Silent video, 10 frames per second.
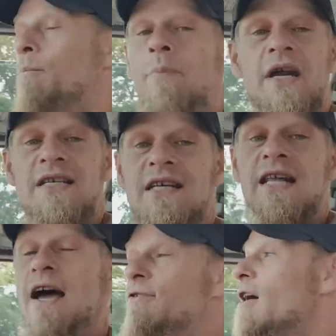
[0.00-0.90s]
But as a
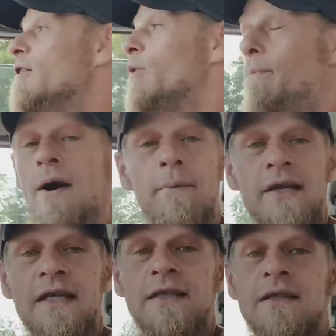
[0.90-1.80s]
lifelong
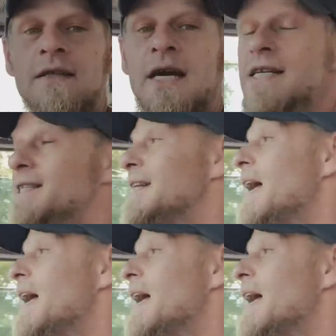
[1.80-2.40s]
Republican and as a